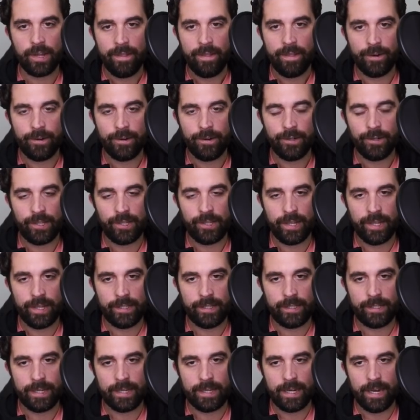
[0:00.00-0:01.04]
there's
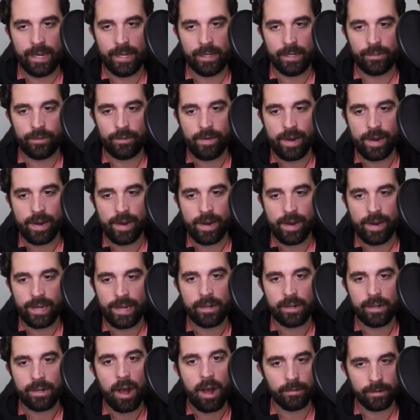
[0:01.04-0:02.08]
this
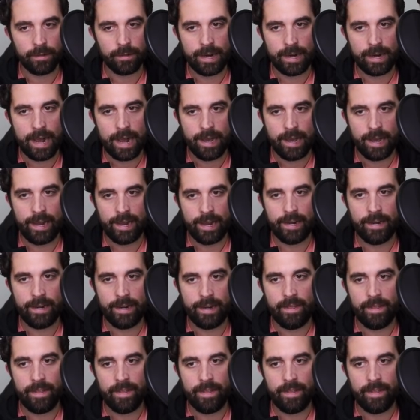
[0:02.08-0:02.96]
great color guide